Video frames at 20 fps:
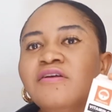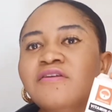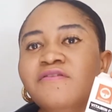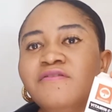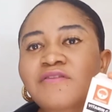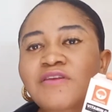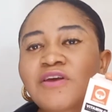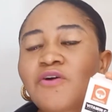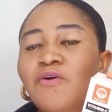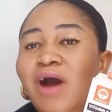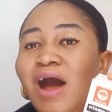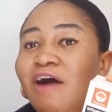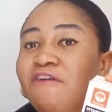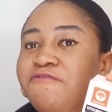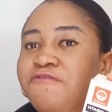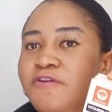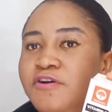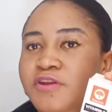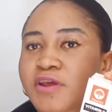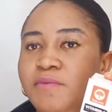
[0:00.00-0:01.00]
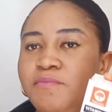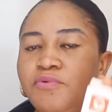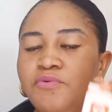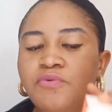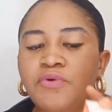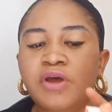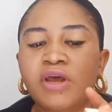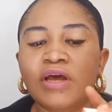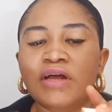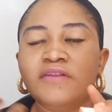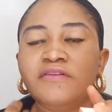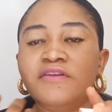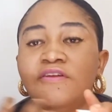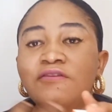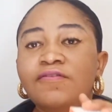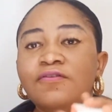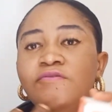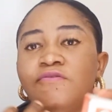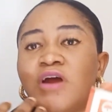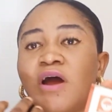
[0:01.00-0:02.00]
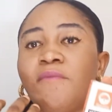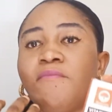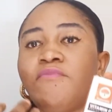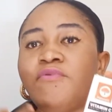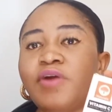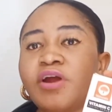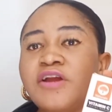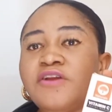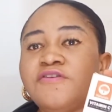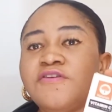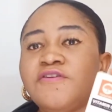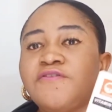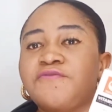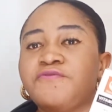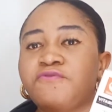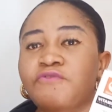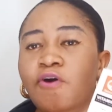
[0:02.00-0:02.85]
Still affordable. This serum ranges